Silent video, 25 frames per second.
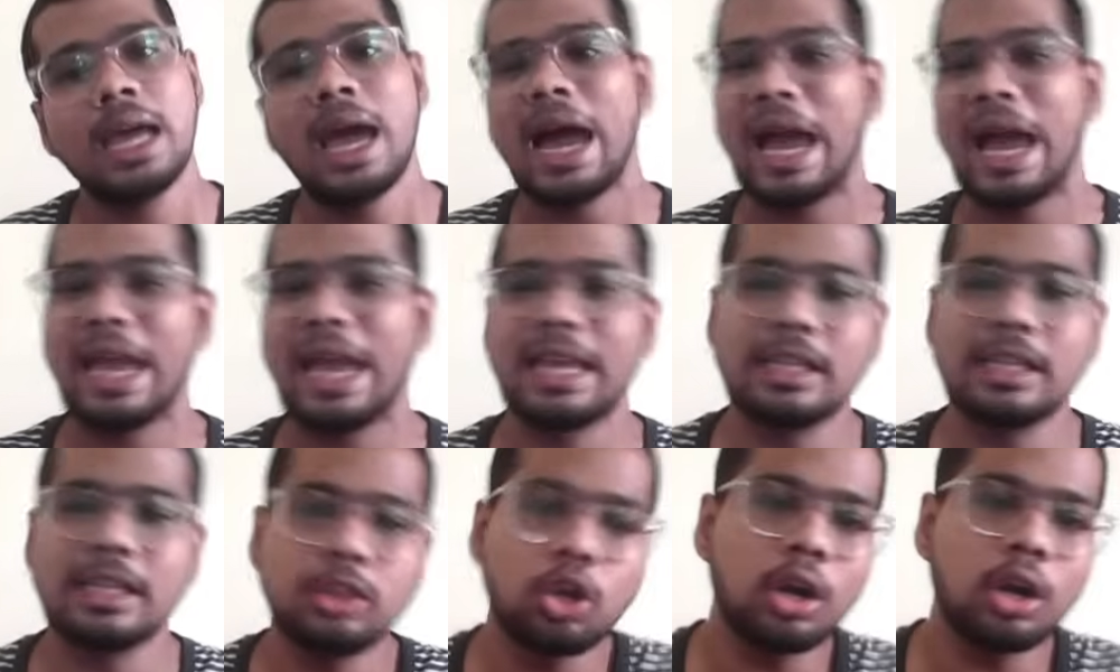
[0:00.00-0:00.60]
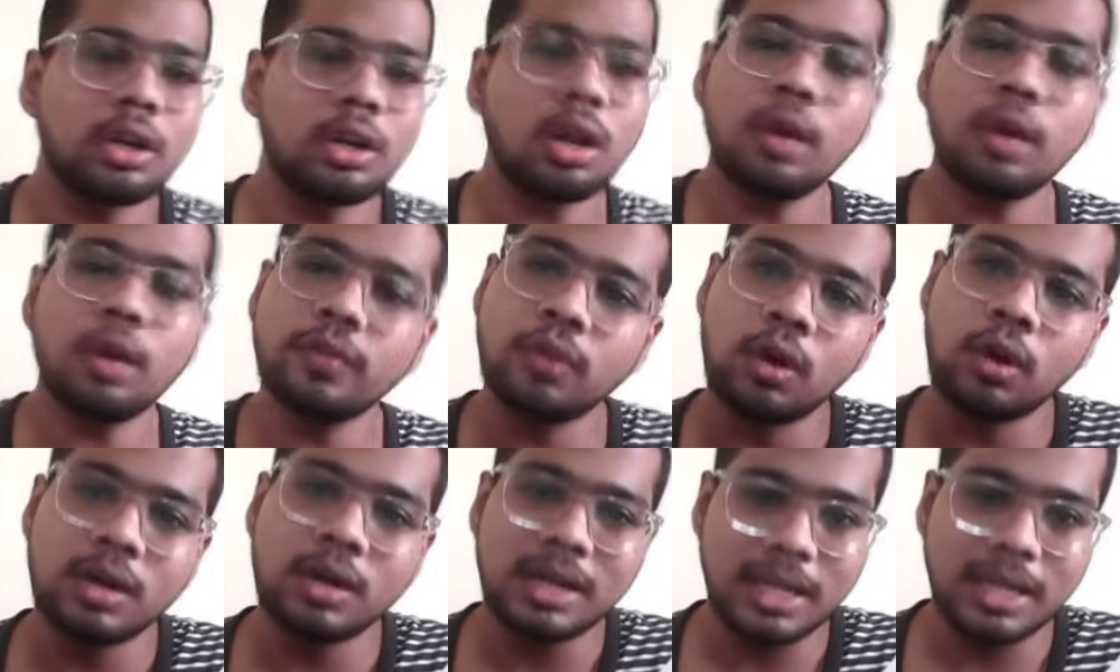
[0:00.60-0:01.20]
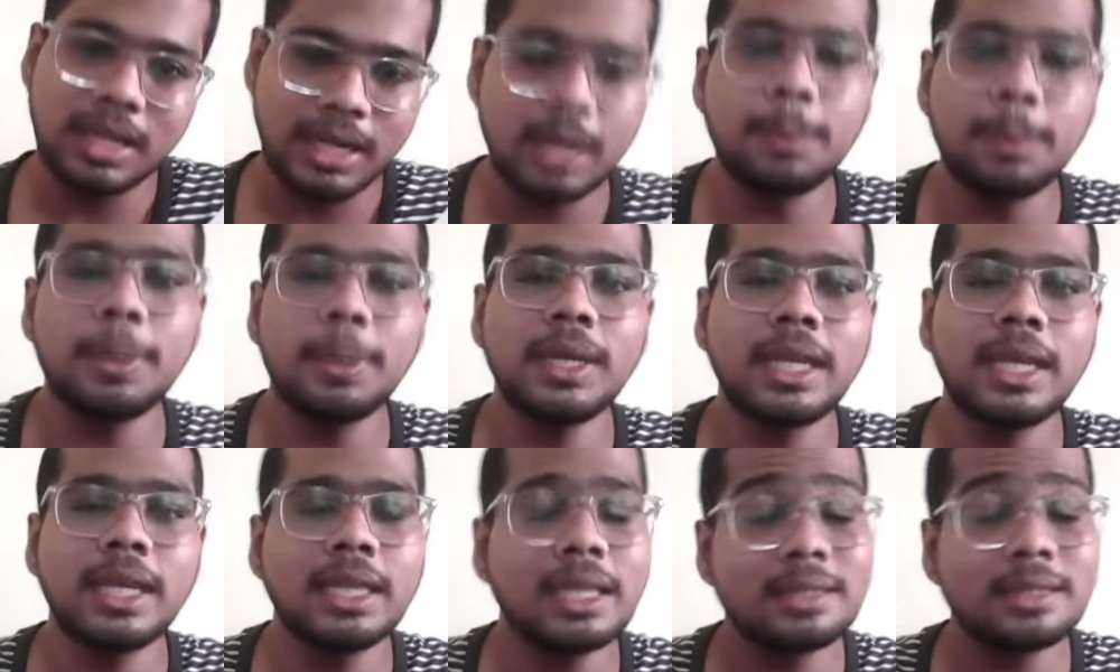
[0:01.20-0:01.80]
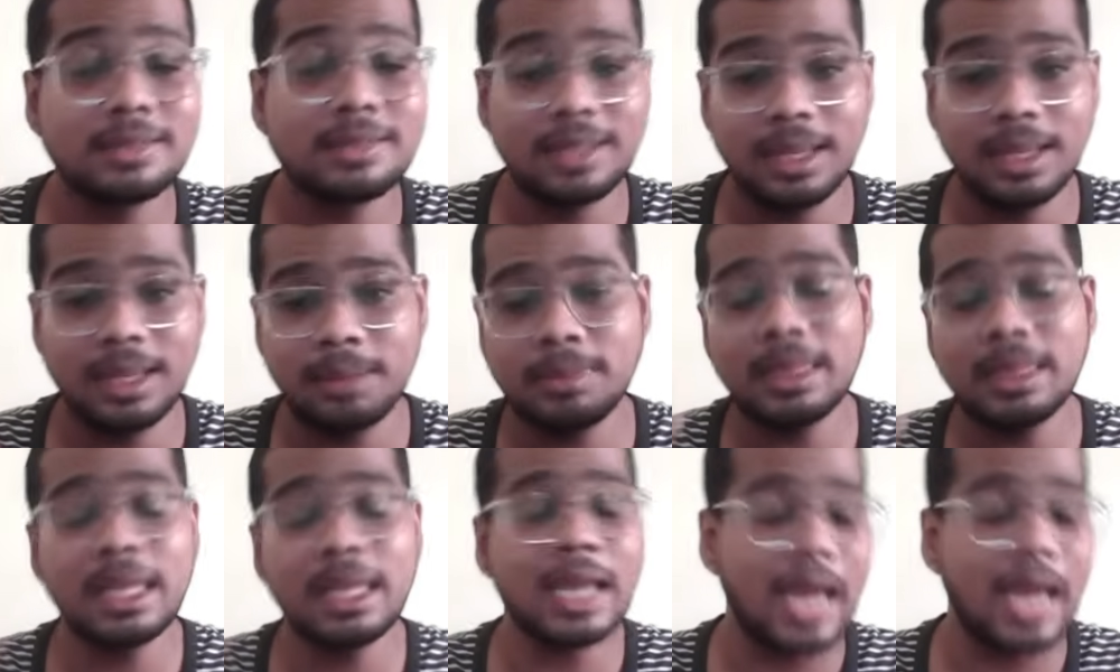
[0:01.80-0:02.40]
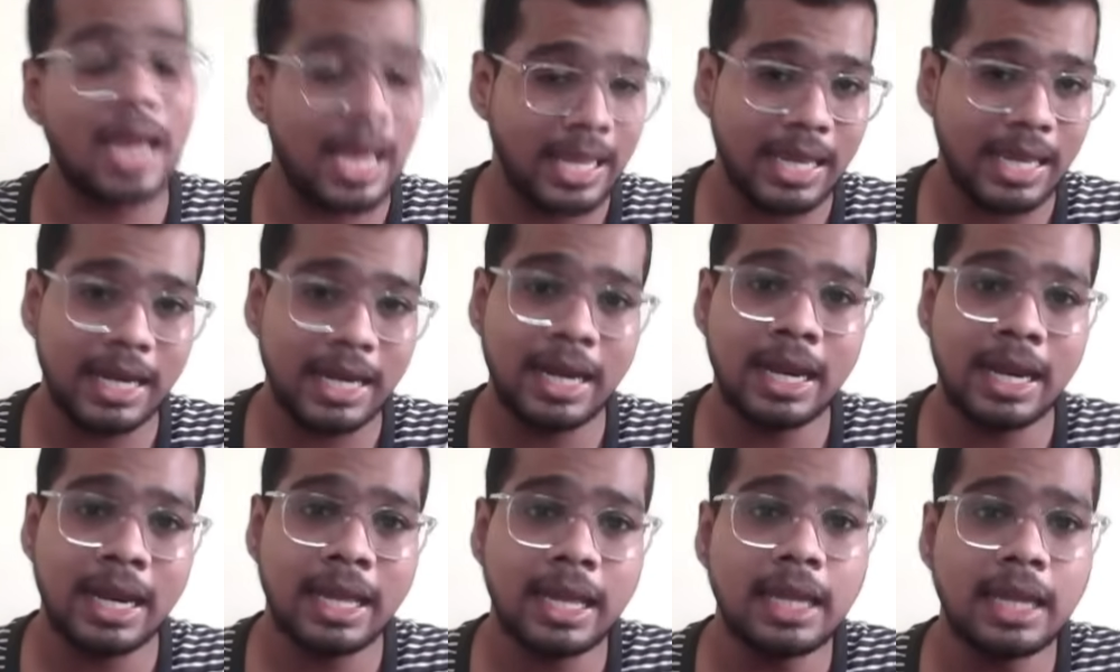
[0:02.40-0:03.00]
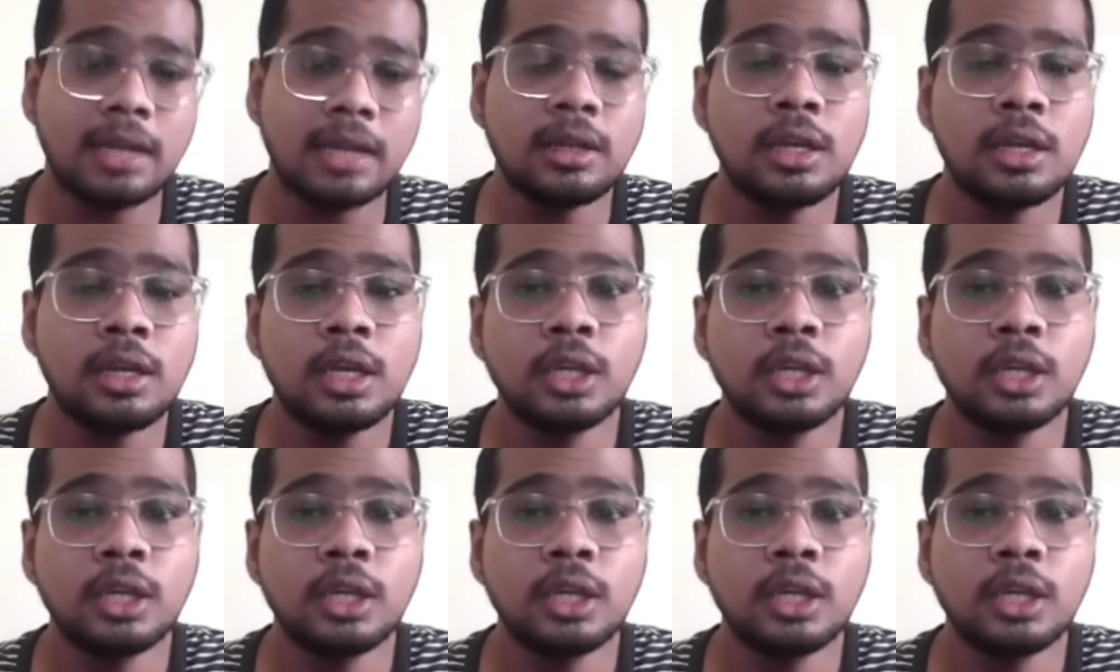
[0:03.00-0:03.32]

I thought of not repeating the same thing again and again.